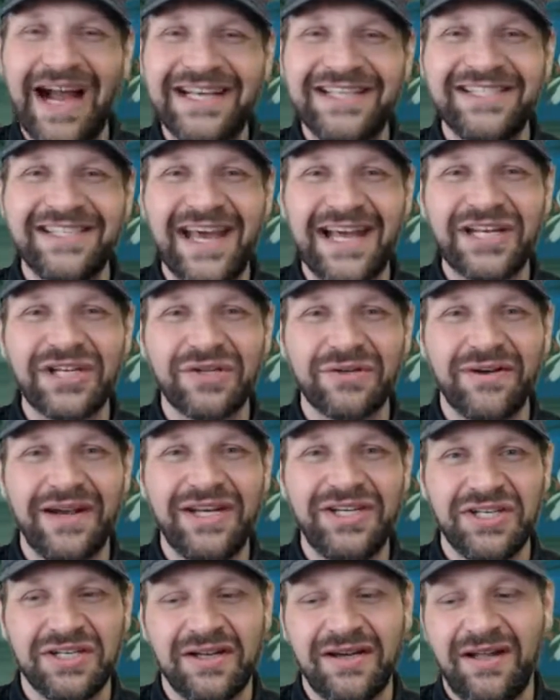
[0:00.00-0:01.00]

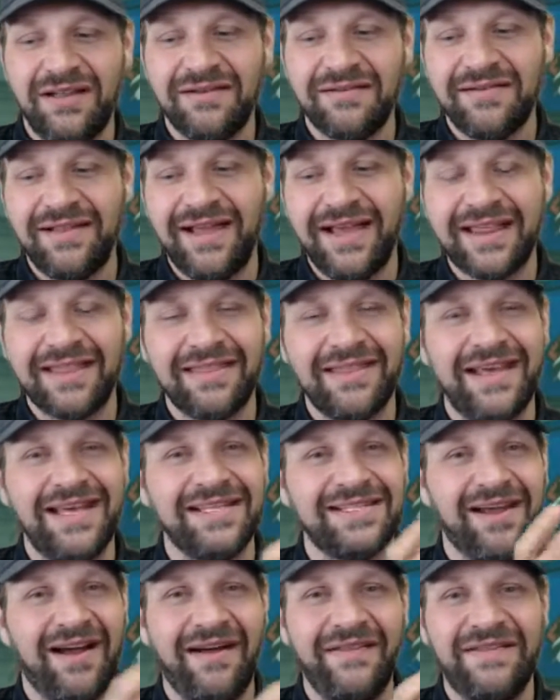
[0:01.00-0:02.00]
saturation color like
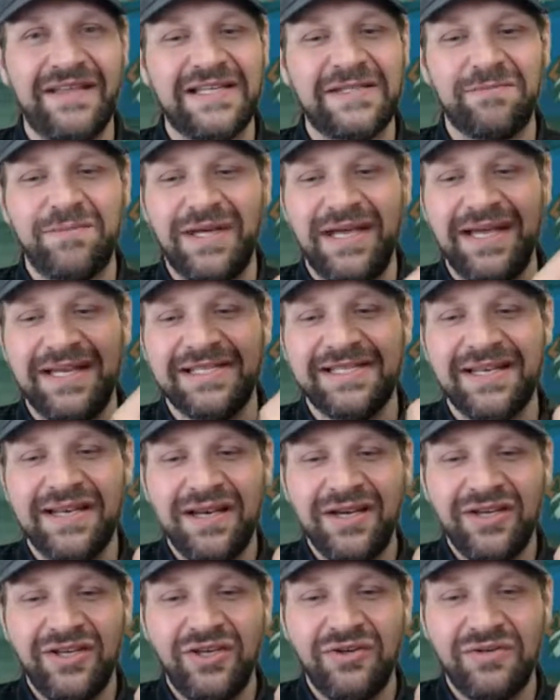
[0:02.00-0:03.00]
this on this piece.
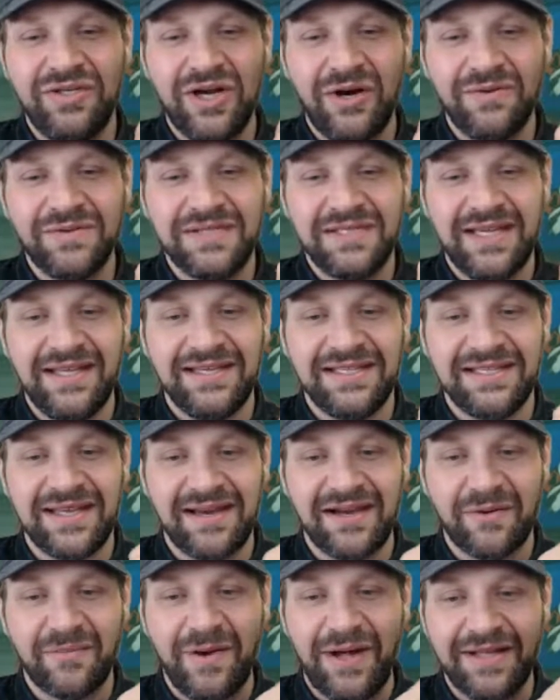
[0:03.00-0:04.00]
You don't see the
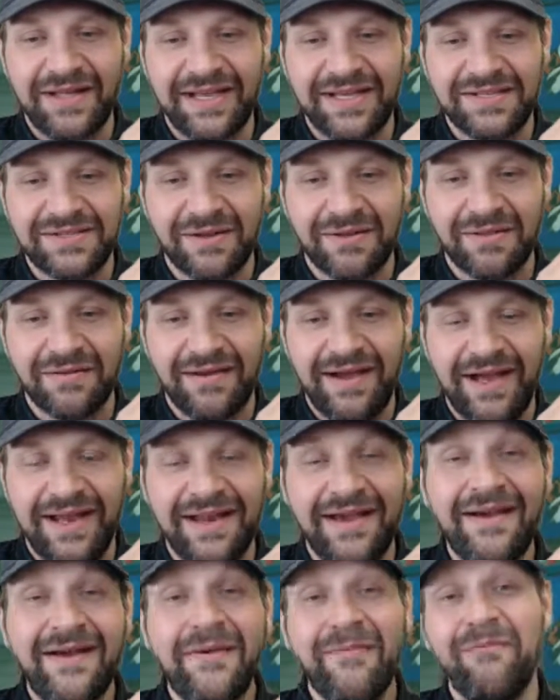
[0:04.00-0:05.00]
standard polyester thread.